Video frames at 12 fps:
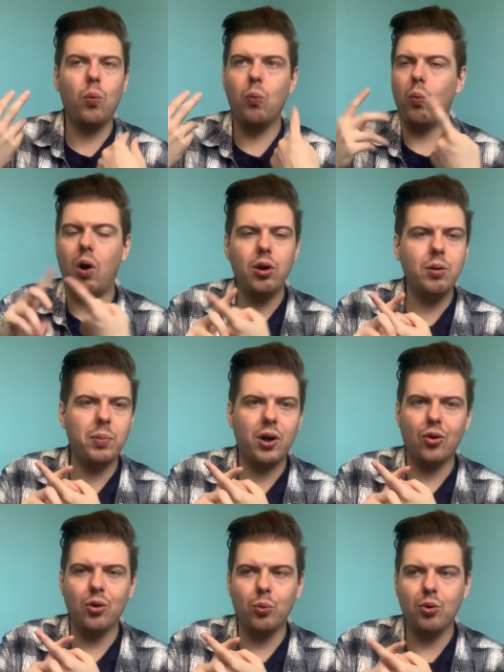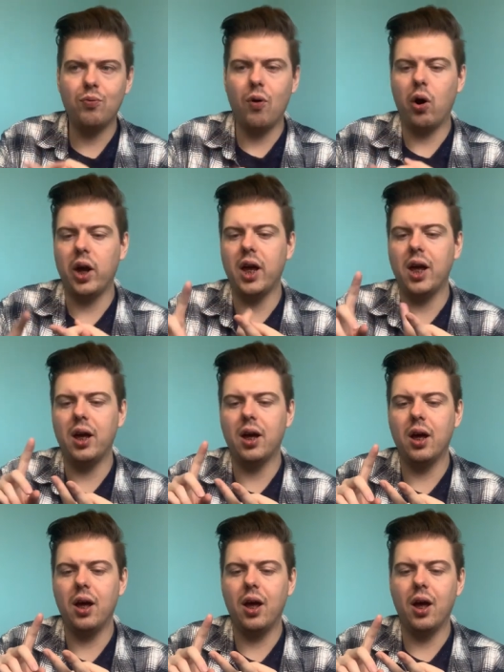One, because it was foggy,
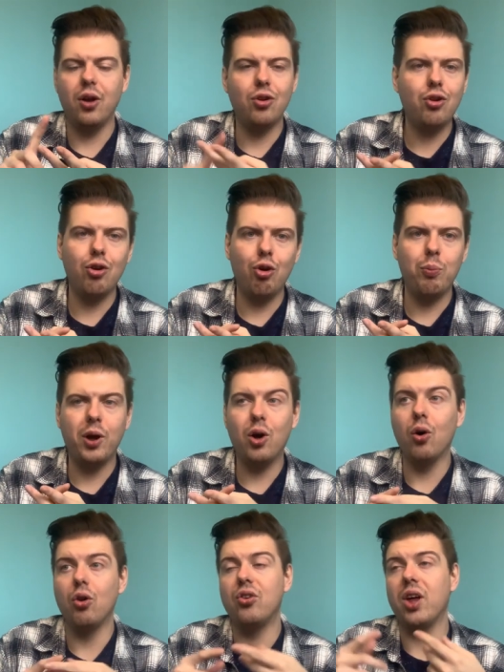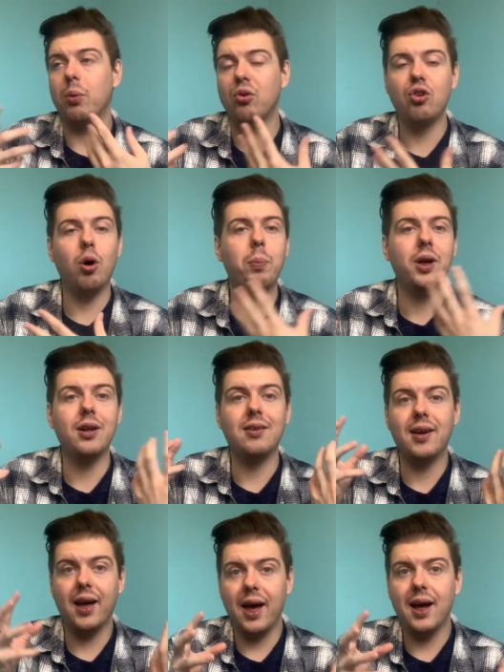and two, because I was stopping
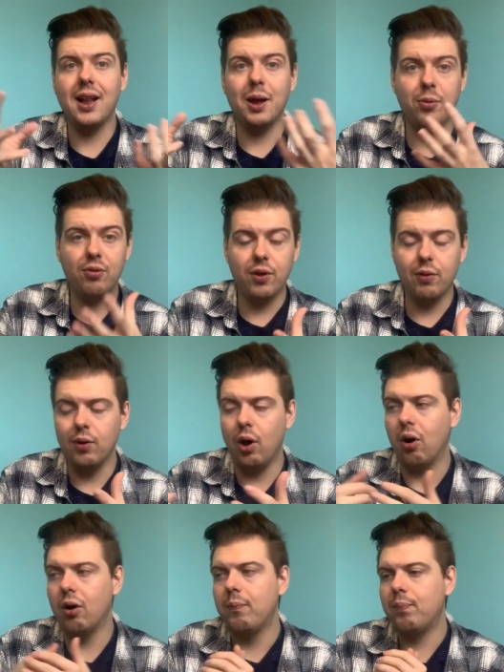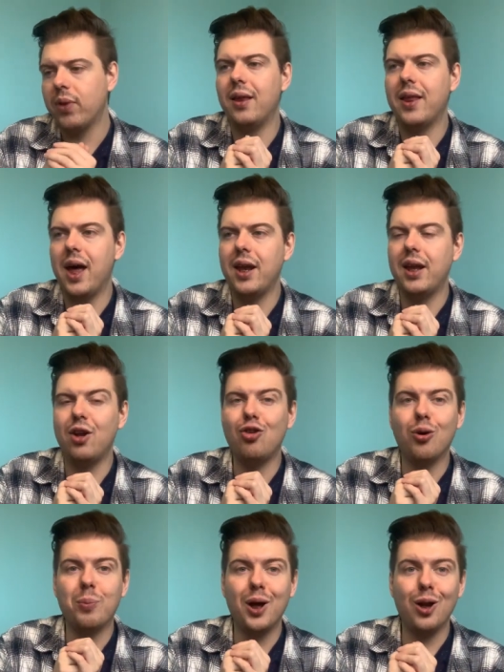to get clips for the vlog. Then it
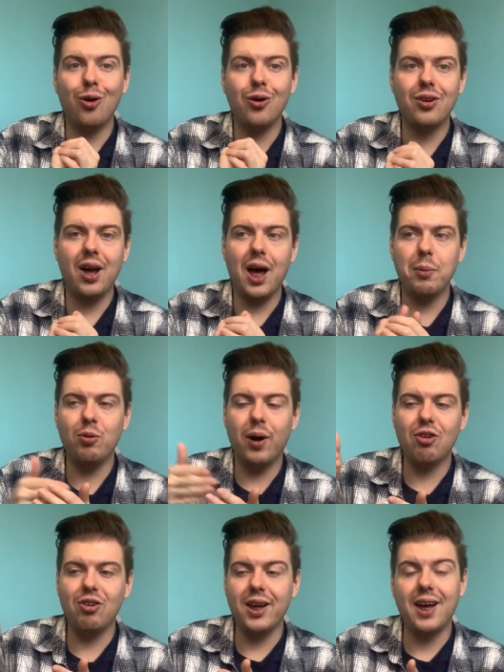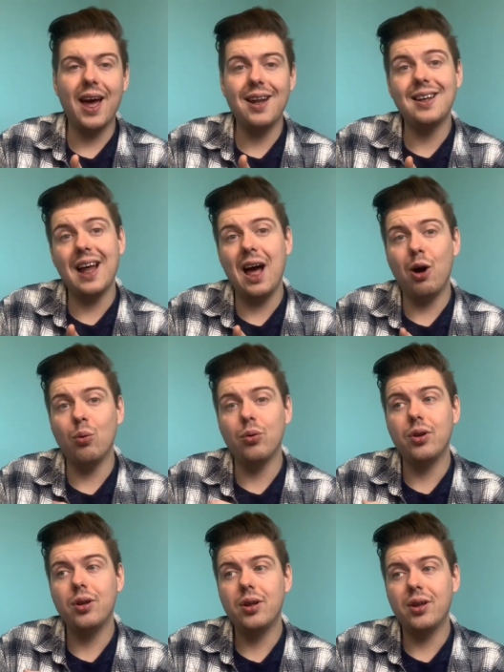took me a long time to actually get
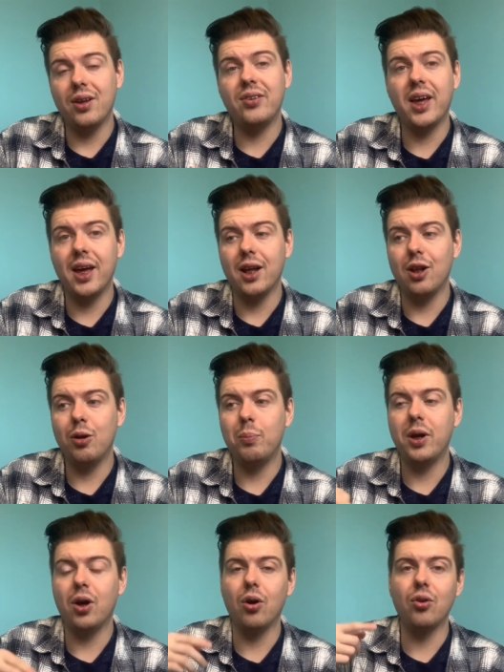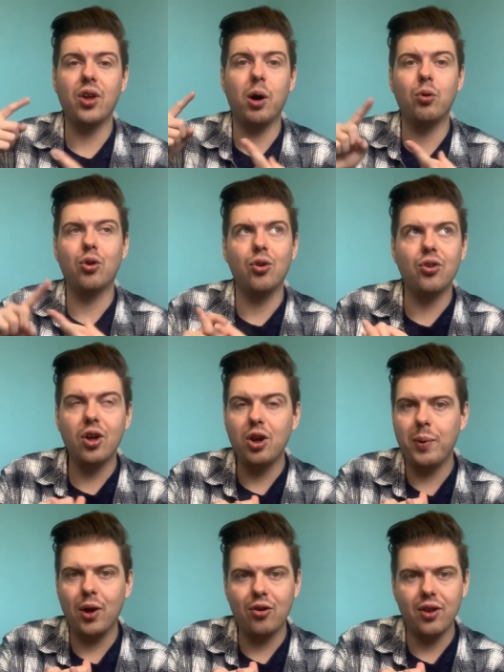down this hill because I was concerned
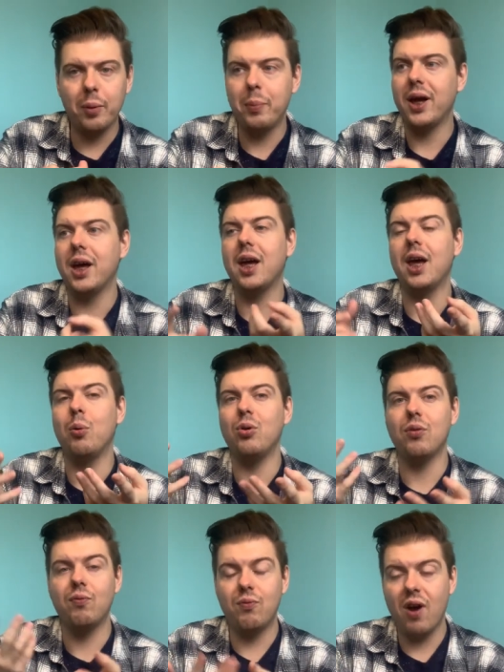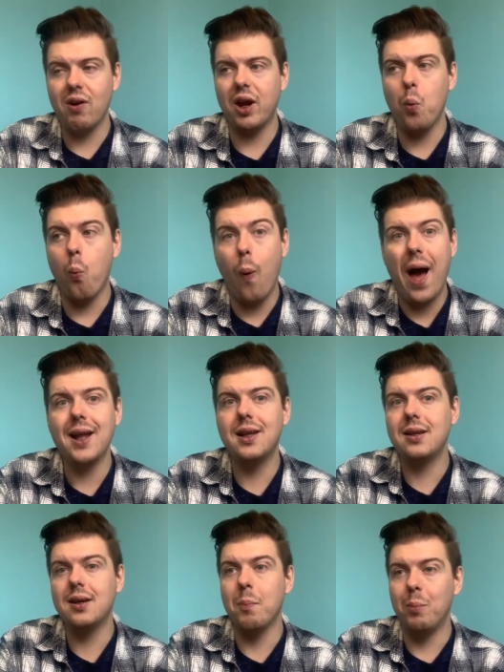about slipping. It was a very
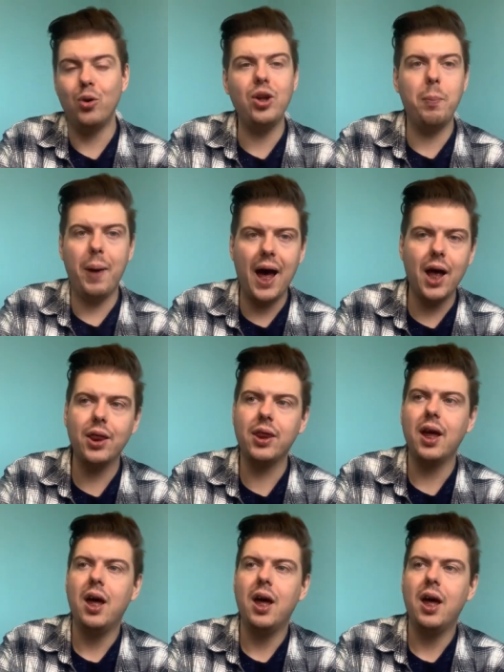wet, muddy path